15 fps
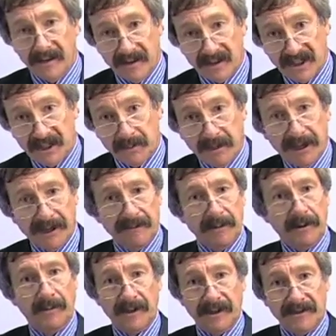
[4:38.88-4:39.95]
the speed of
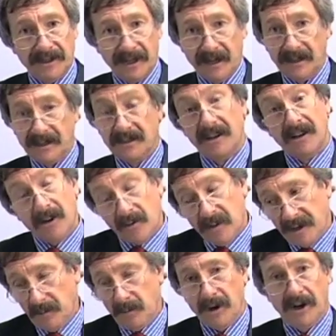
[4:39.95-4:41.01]
movement of cells. We
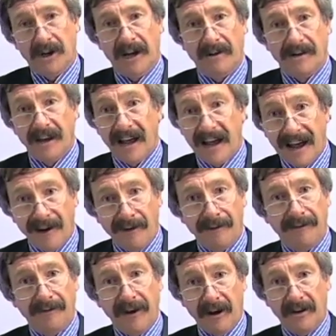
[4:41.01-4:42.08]
can work out how
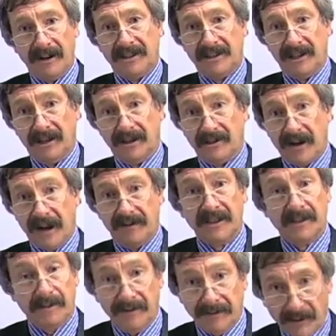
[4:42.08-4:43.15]
far a cell
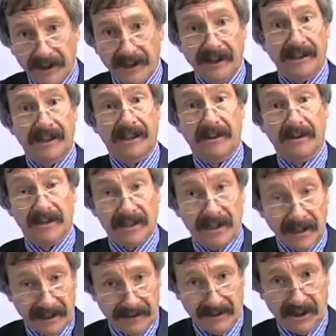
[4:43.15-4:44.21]
travels before it undergoes
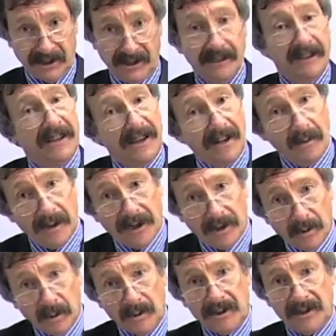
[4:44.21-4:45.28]
cell division. We can
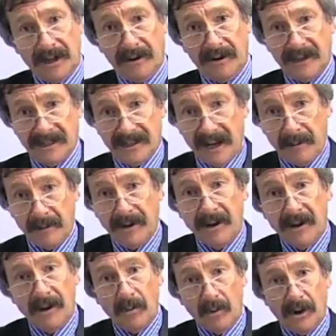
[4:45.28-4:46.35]
also examine
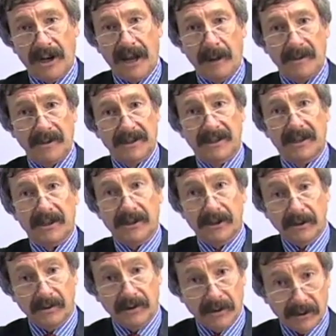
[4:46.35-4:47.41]
what happens to the
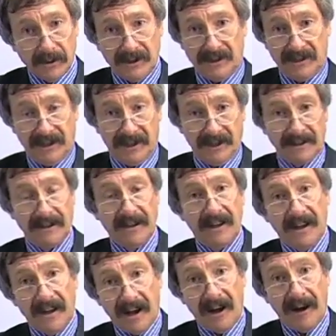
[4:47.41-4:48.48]
two daughter cells
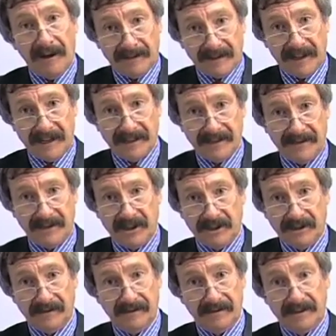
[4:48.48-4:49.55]
after that
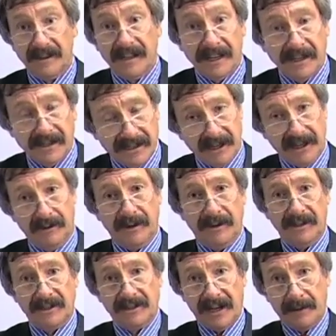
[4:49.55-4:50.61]
division. Do they continue in
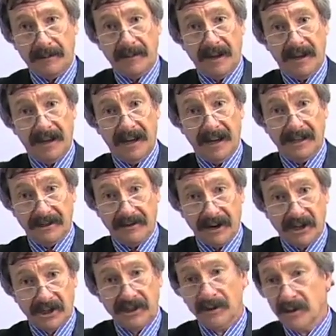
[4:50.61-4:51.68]
the same
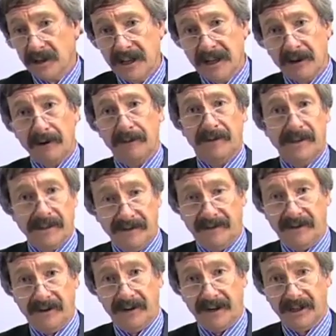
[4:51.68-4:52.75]
direction, or do they go off in
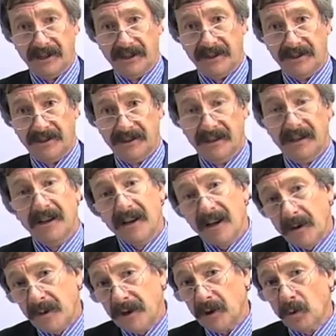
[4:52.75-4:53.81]
different directions?
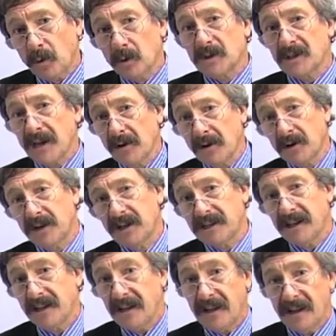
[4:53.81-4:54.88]
And we can also look
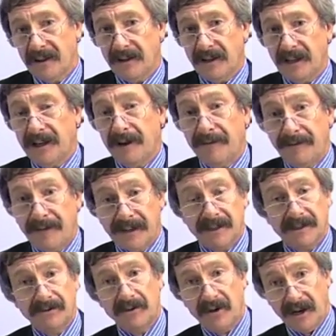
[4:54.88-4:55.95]
at the
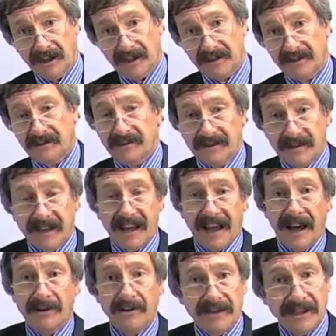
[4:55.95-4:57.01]
effects of drugs.
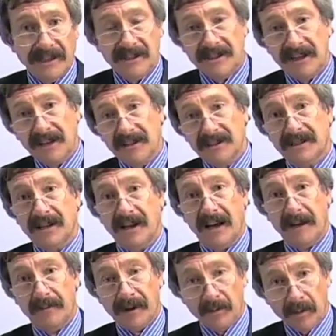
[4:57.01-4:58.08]
How do these cells
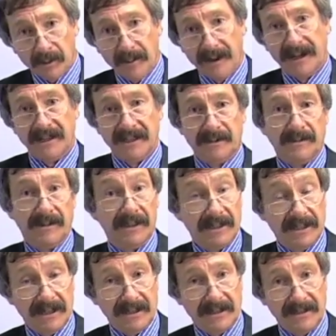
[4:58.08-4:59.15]
die? By what mechanism do the
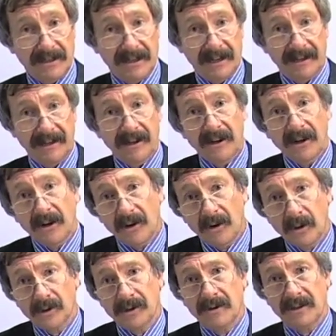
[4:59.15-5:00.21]
cells die?
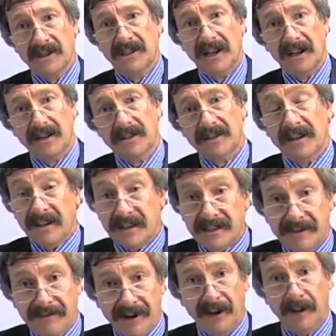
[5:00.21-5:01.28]
Or do the cells
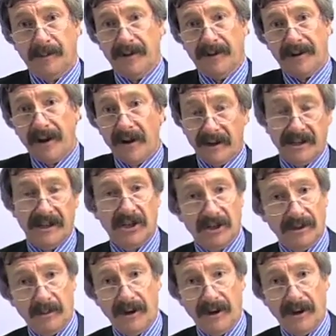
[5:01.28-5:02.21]
develop and throw out additional